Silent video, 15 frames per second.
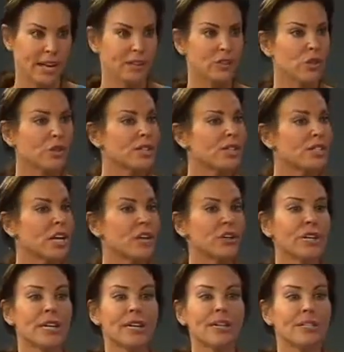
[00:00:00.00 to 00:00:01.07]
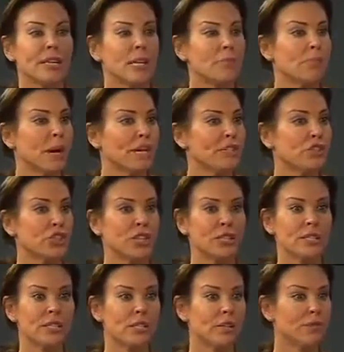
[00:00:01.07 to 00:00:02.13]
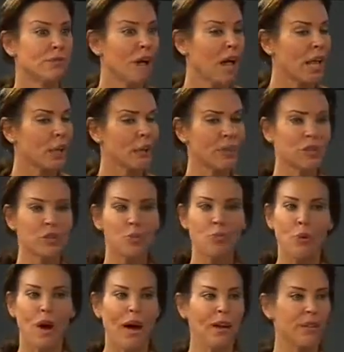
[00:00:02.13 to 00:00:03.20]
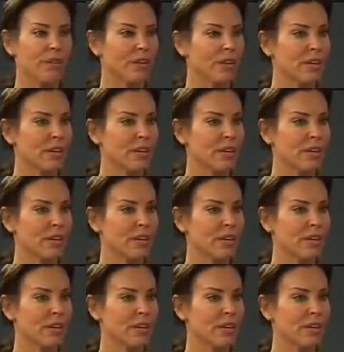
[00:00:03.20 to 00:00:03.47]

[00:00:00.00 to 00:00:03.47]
And you could start easy by just following your breath,